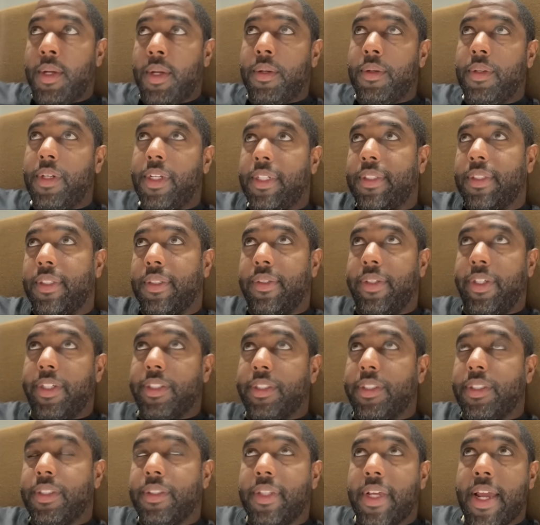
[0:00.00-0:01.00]
Listen,
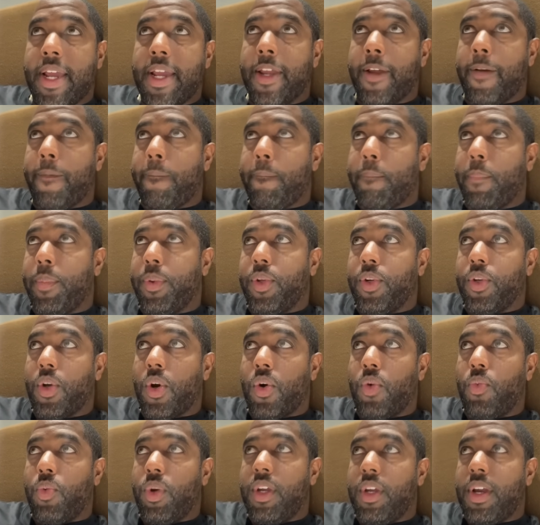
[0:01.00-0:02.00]
this the thing. You
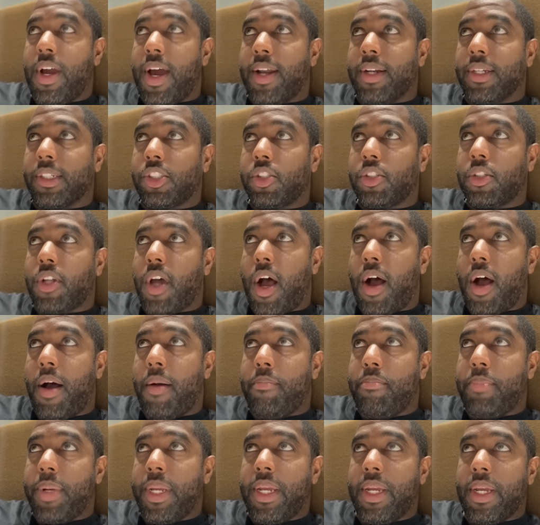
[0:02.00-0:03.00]
know, we got to
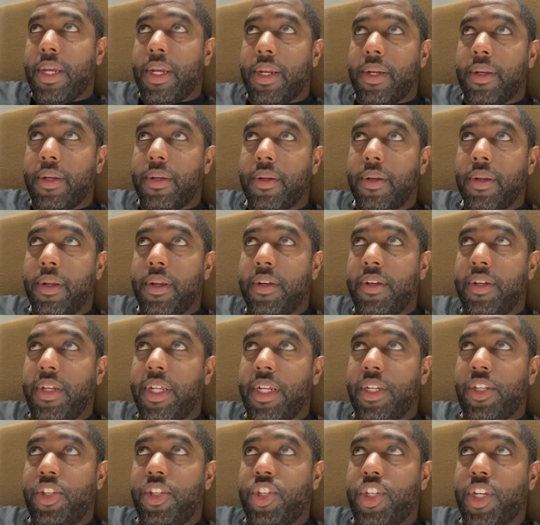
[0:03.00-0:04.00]
stop being
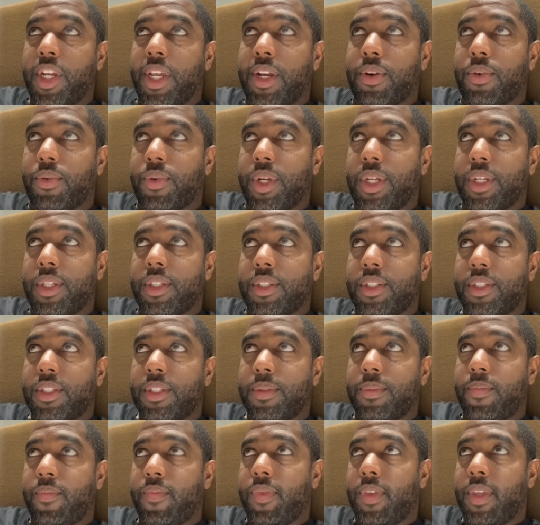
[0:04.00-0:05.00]
degenerates
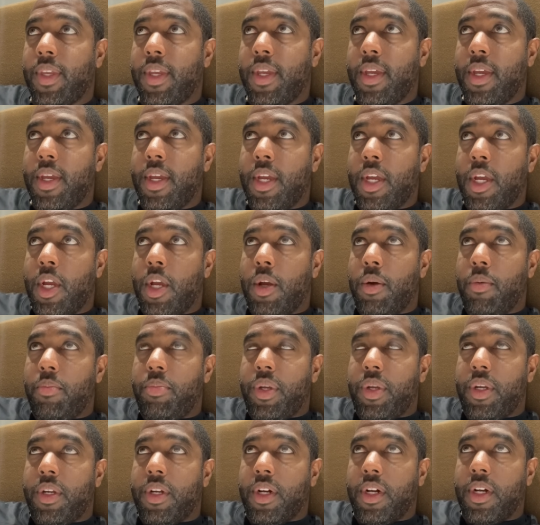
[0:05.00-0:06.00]

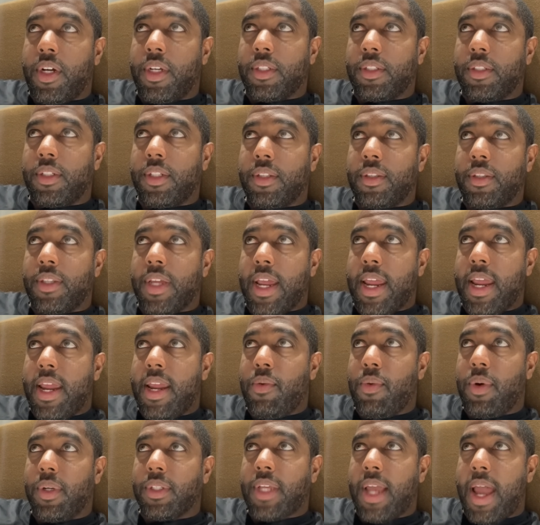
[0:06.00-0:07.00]
because the thing
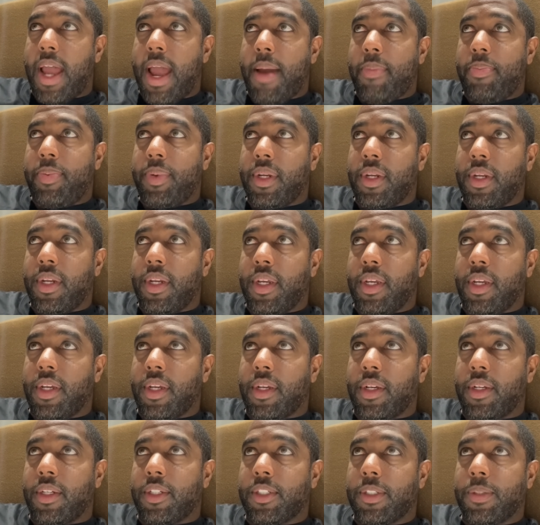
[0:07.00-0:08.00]
what's happening
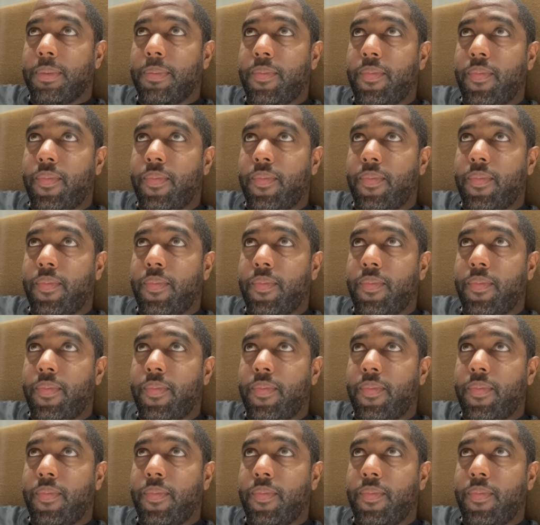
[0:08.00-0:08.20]
is